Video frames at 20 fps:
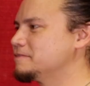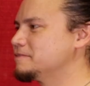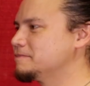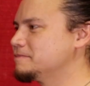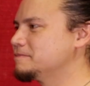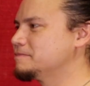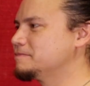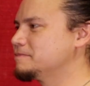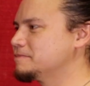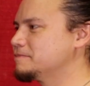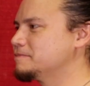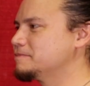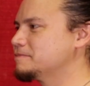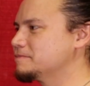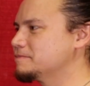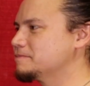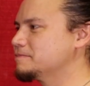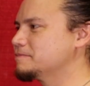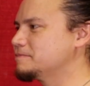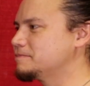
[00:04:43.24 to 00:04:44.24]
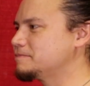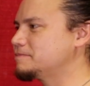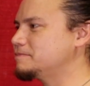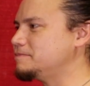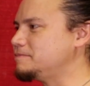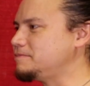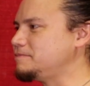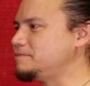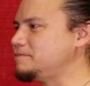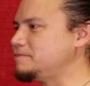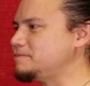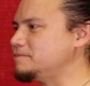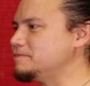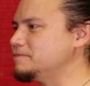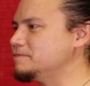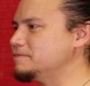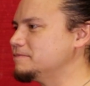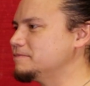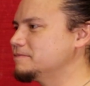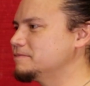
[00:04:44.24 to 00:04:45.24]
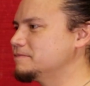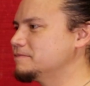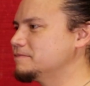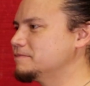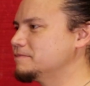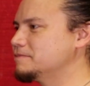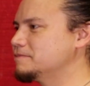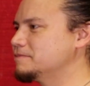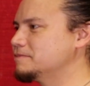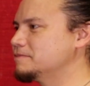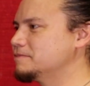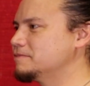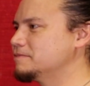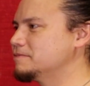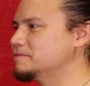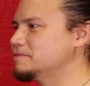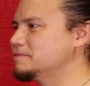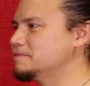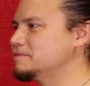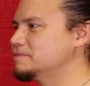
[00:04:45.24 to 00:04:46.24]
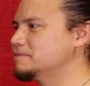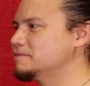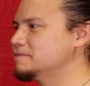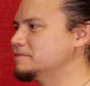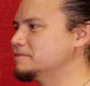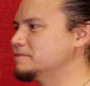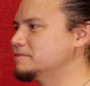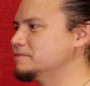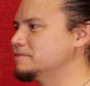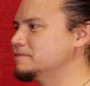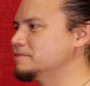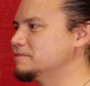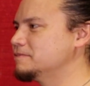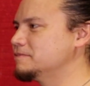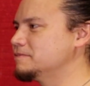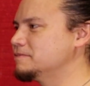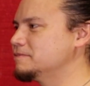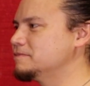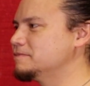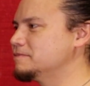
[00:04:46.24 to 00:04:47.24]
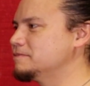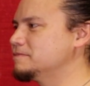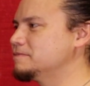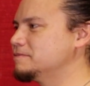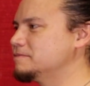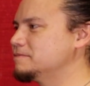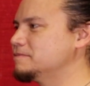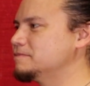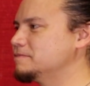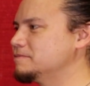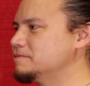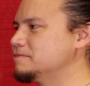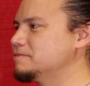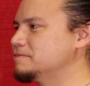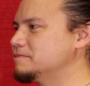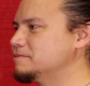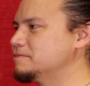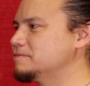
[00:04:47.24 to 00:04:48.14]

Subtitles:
No words are spoken by the person on screen.